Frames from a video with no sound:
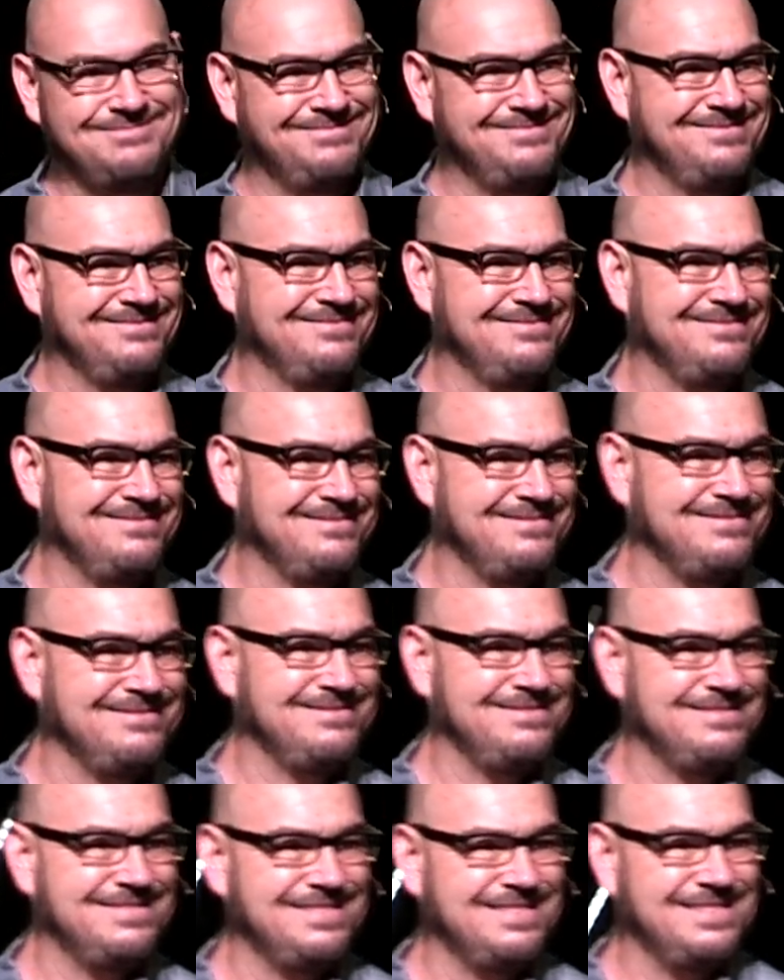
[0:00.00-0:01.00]

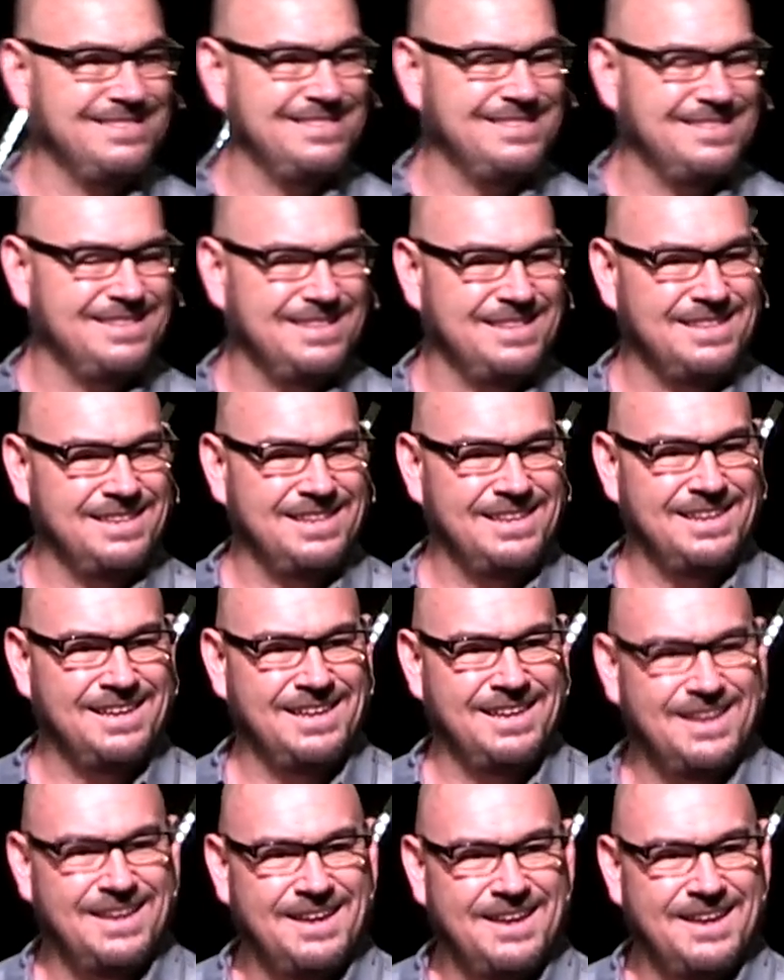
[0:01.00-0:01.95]
(no one is talking)